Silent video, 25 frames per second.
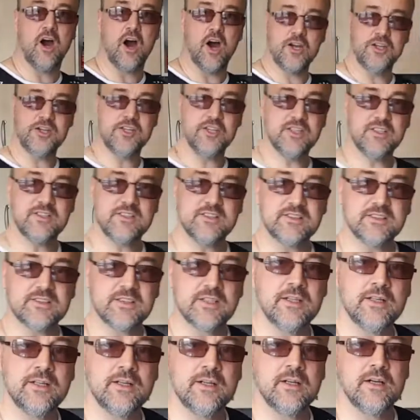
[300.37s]
onions,
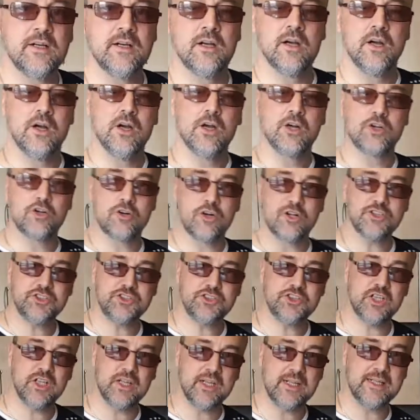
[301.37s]
crushed
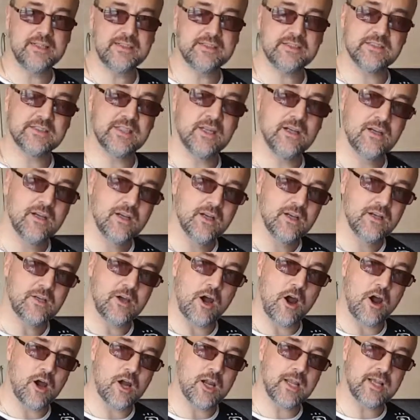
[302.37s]
chilies,
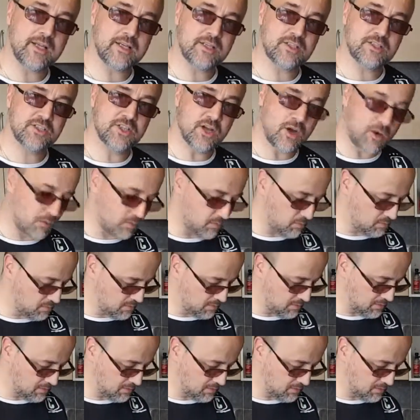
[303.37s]
garlic, salt.